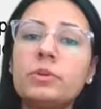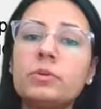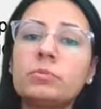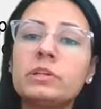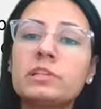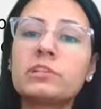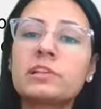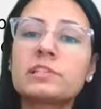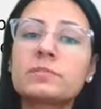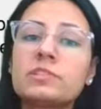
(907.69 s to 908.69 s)
human
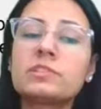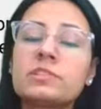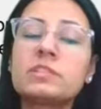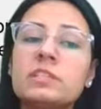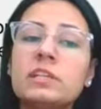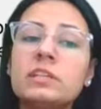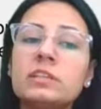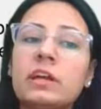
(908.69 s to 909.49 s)
transmission seen,